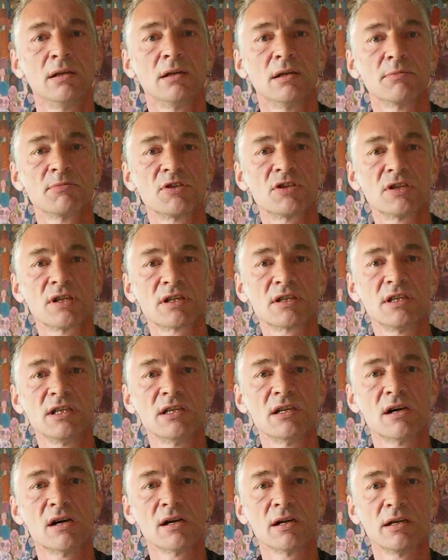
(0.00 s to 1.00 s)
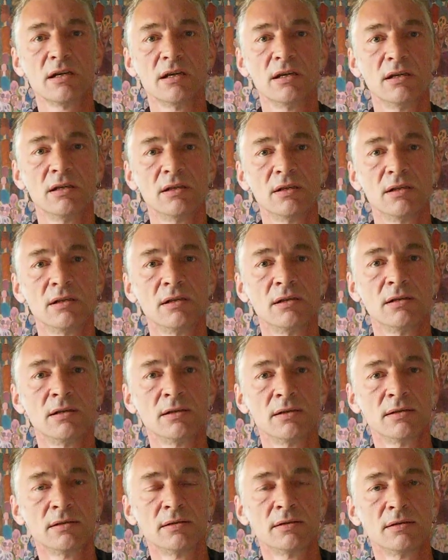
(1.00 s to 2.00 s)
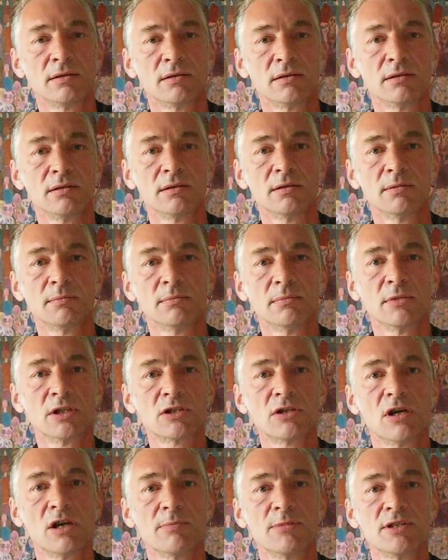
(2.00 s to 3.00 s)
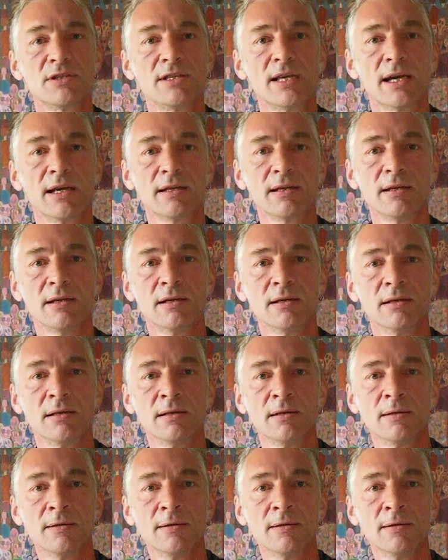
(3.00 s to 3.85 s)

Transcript: I'm 69. My time is done.